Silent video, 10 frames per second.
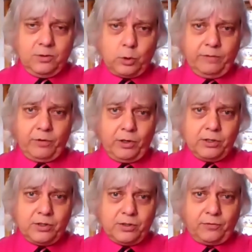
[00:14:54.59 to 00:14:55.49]

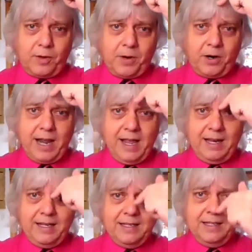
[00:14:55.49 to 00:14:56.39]
traverse from our
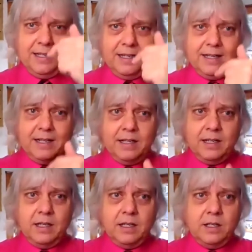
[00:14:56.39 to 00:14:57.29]
head
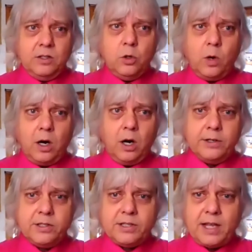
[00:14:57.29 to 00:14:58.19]
to our
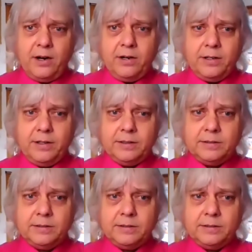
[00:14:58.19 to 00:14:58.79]
heart center.